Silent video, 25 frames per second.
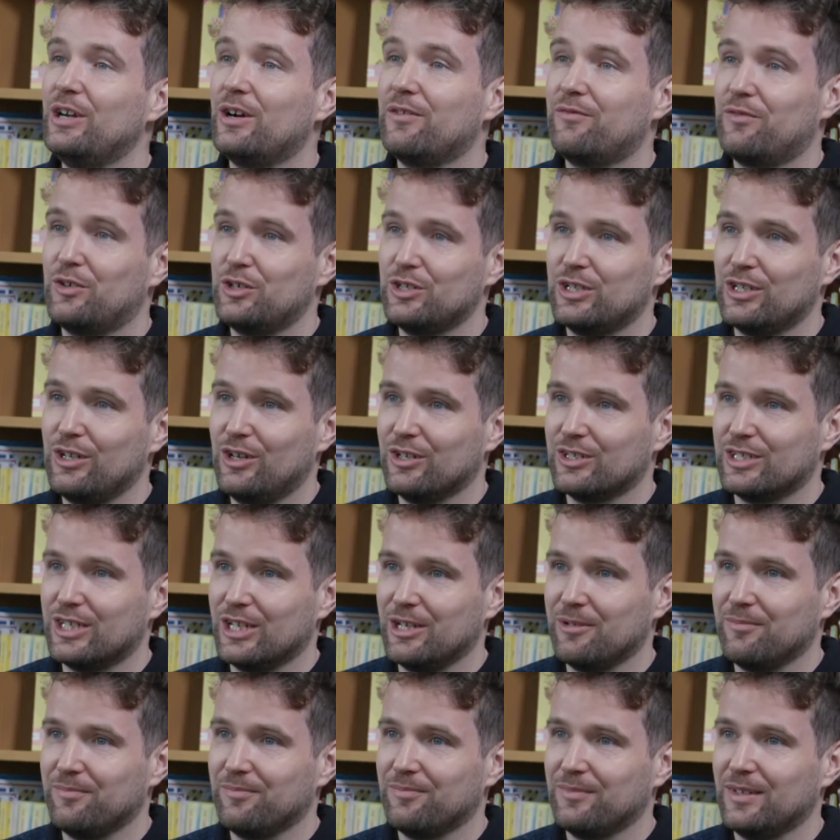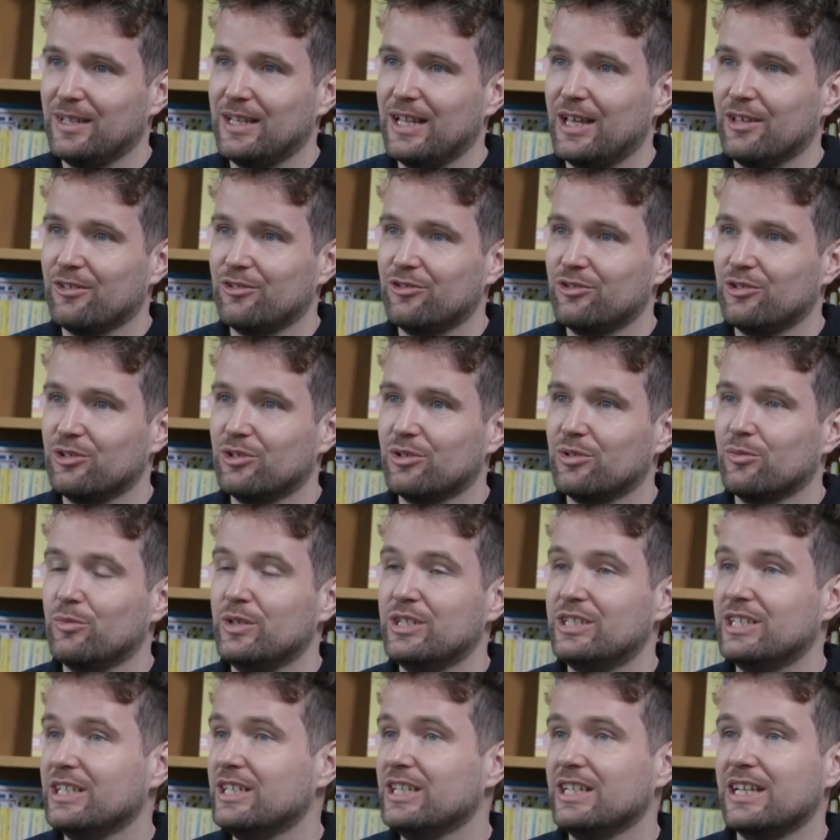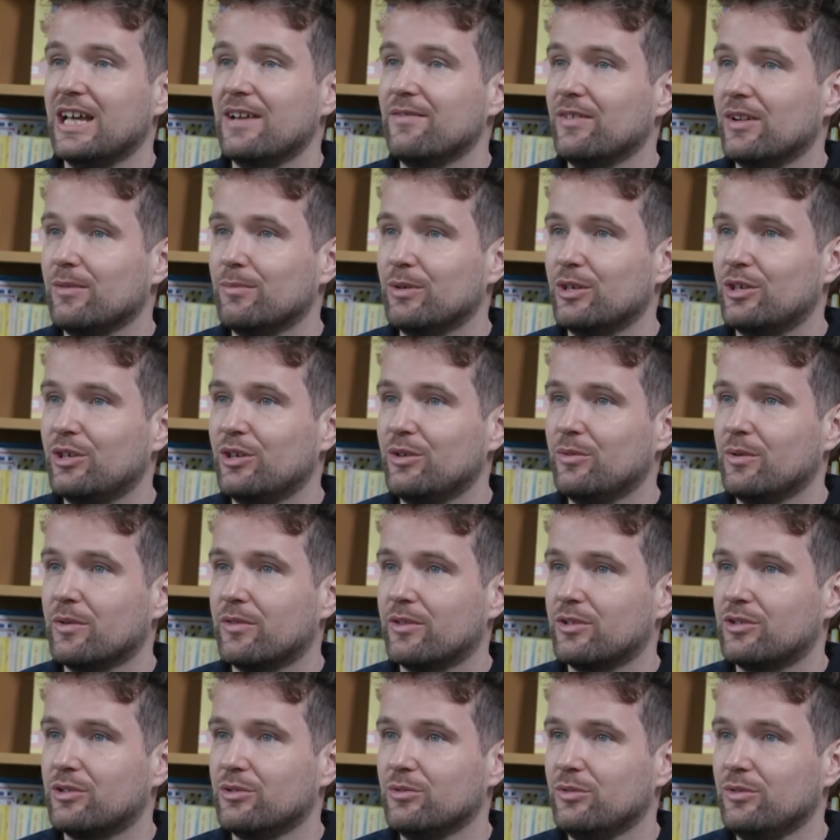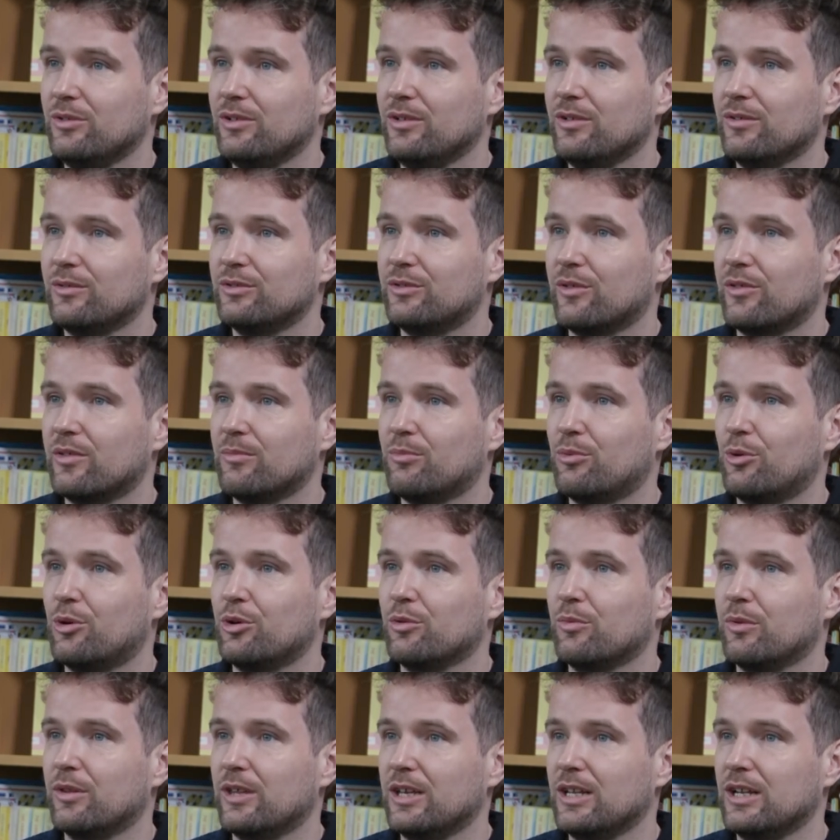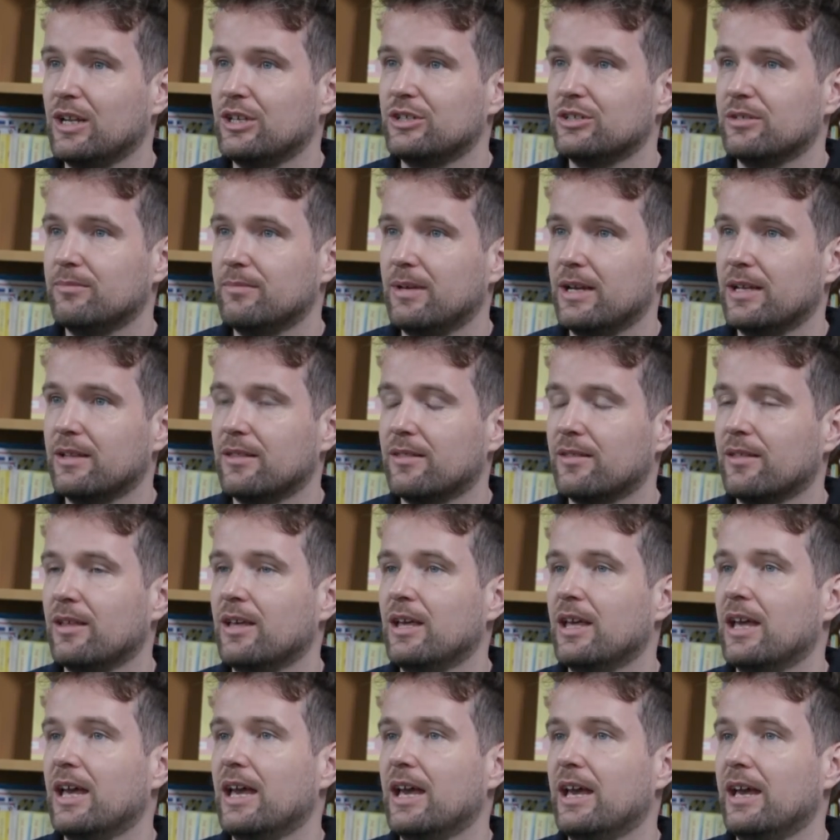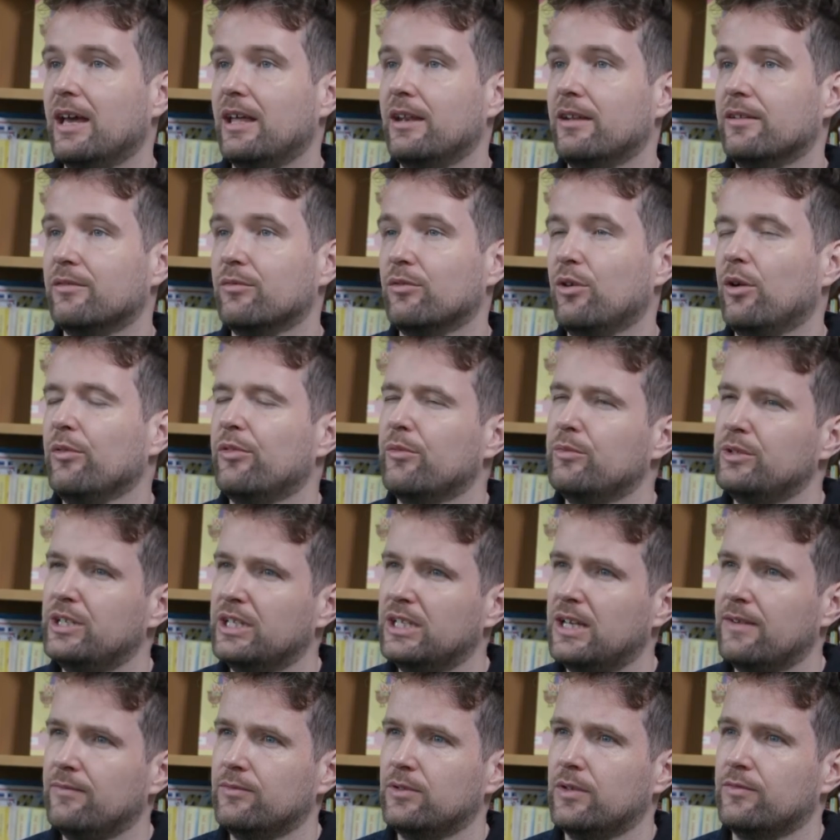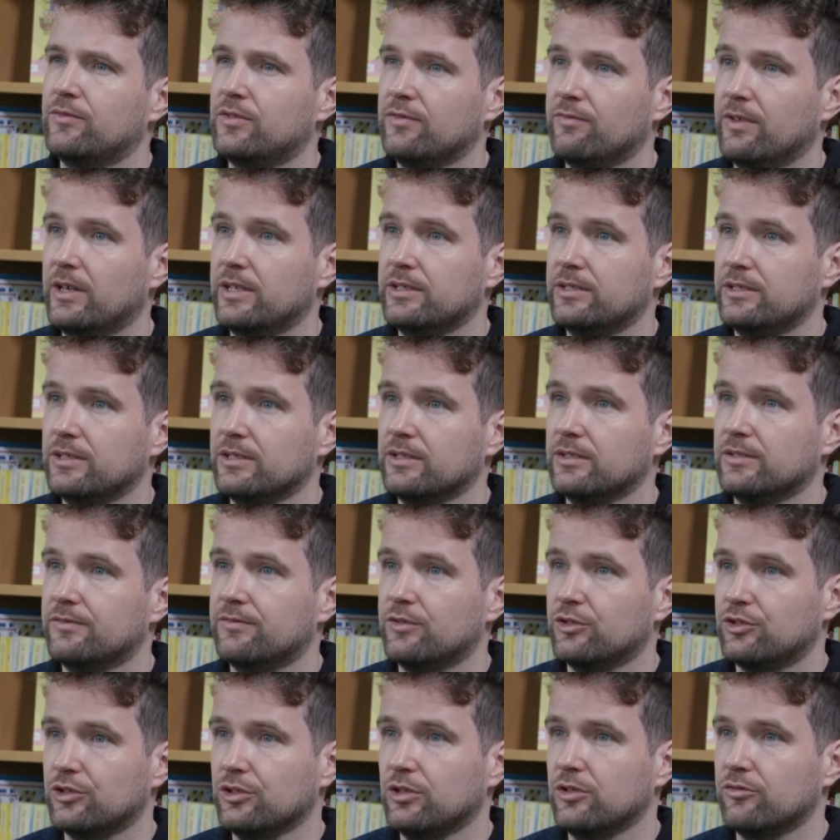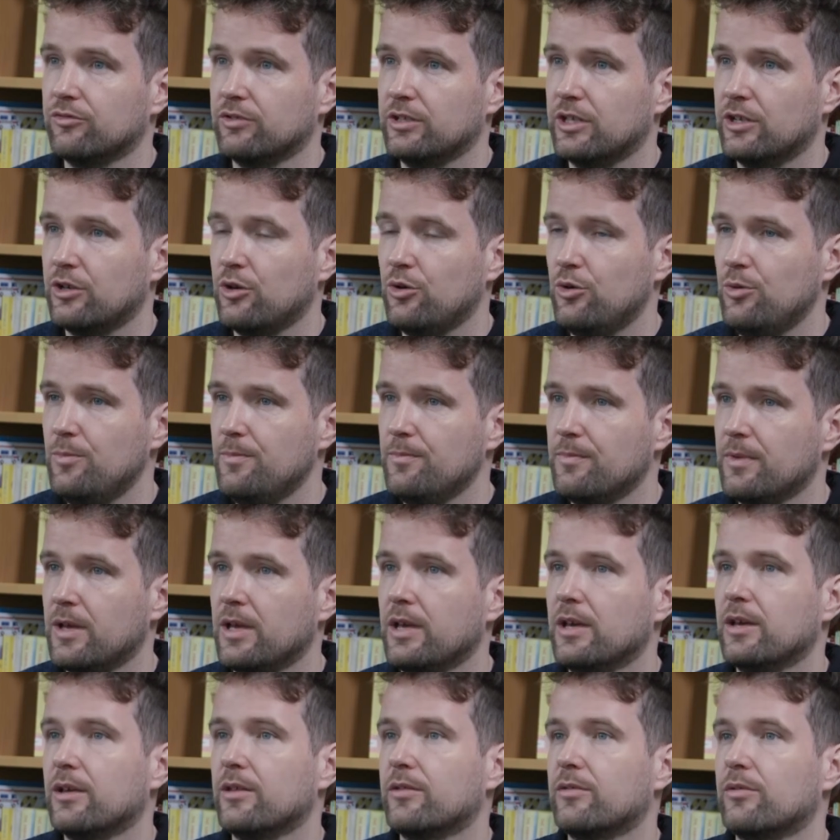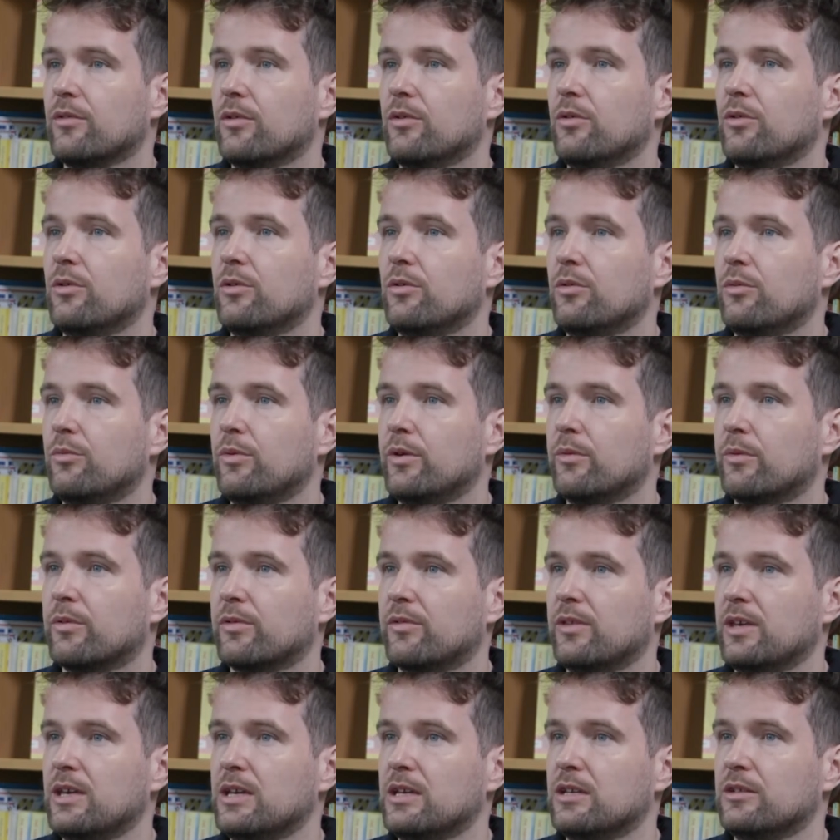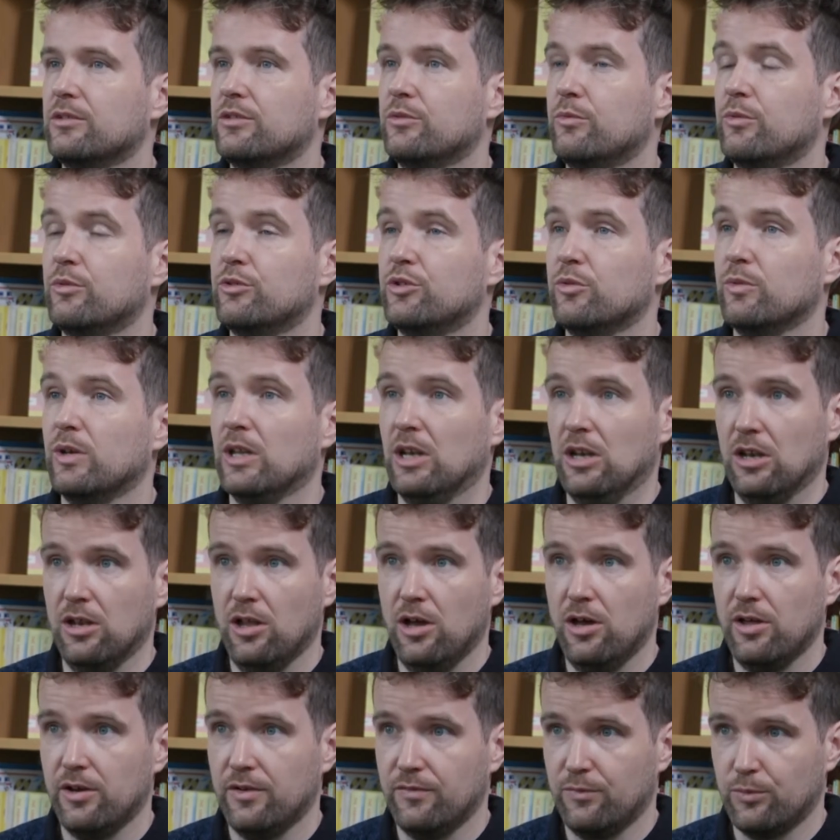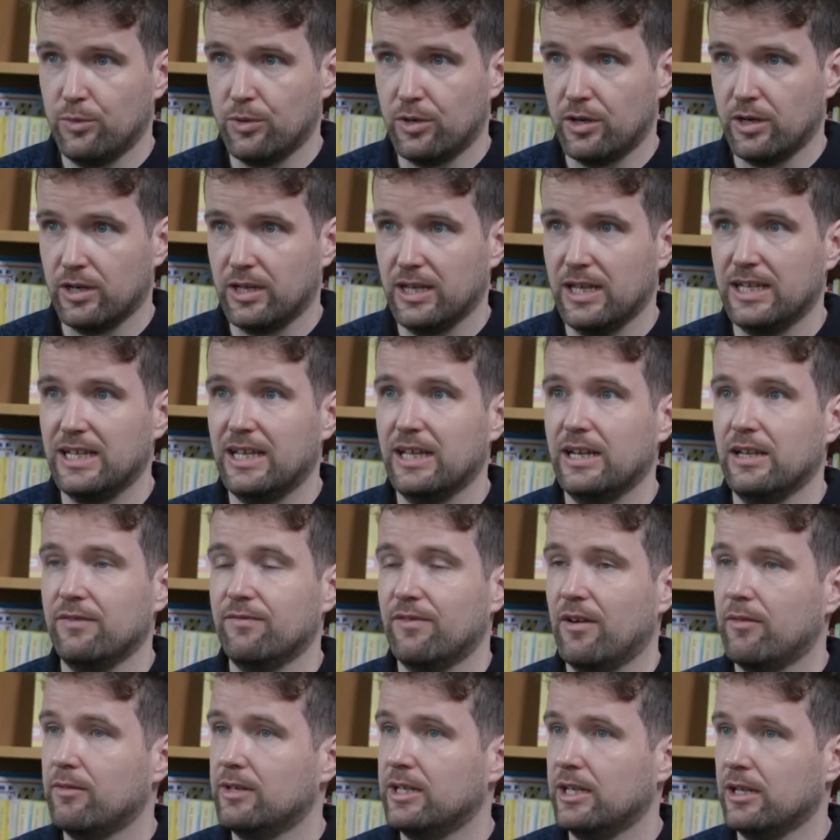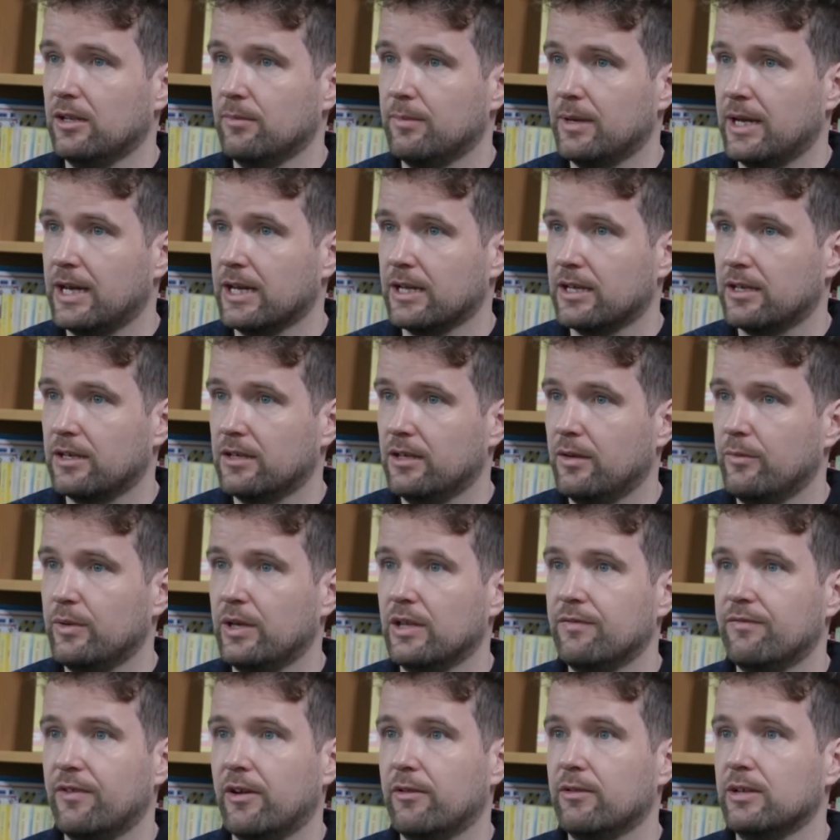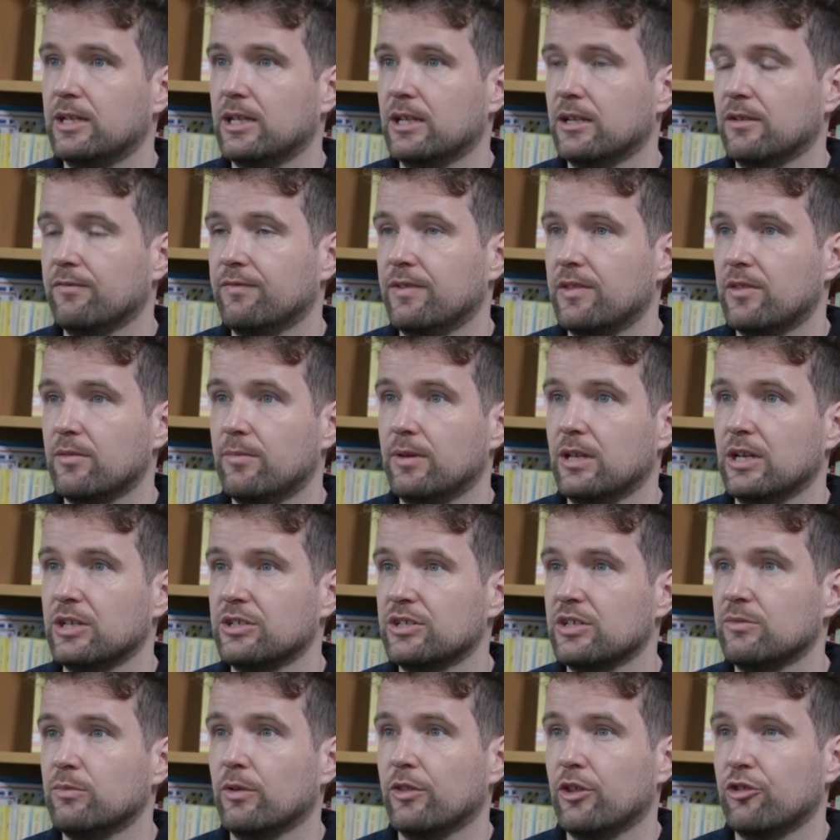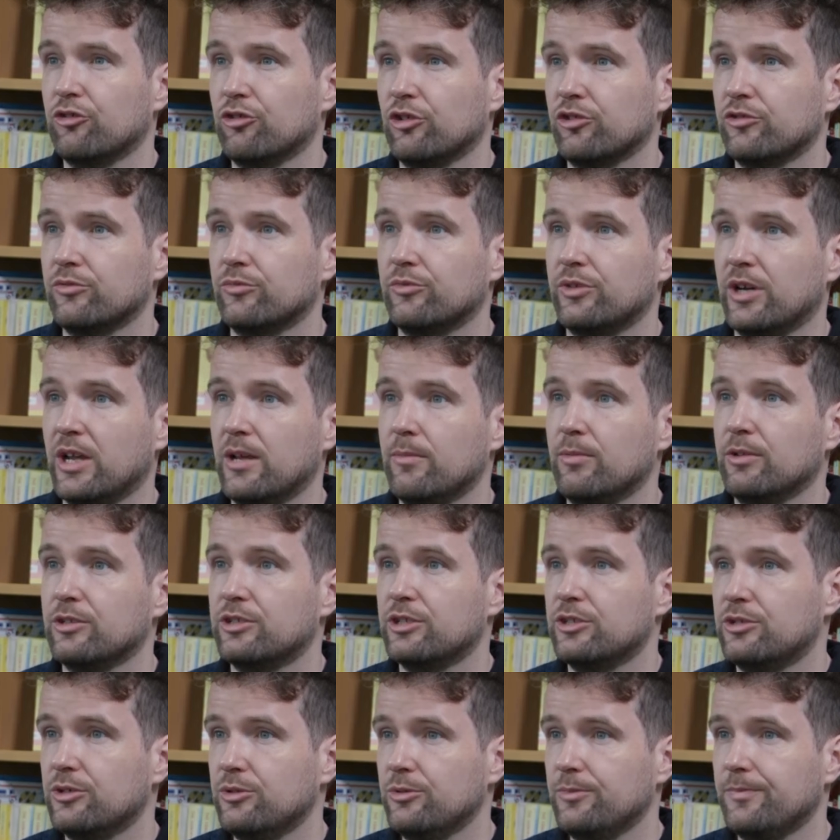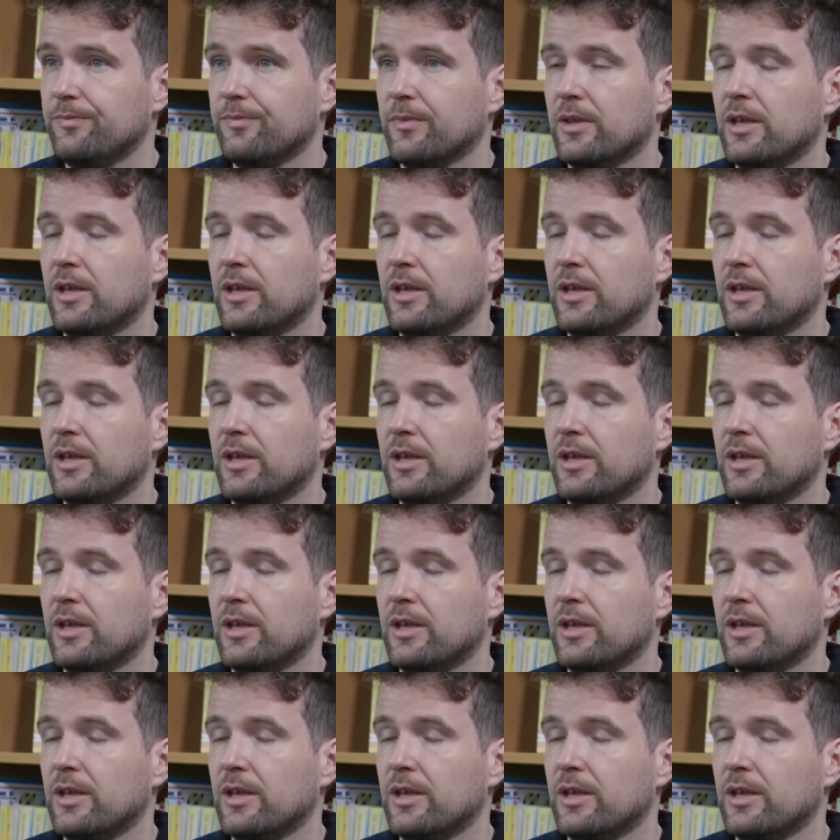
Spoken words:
our first lockdown last year, we didn't have LbQ as a tool to support with English and maths, and also we didn't have enough devices for children at home. So we were doing a lot of work and getting very little back, and we had very little visibility of what the children were able to do.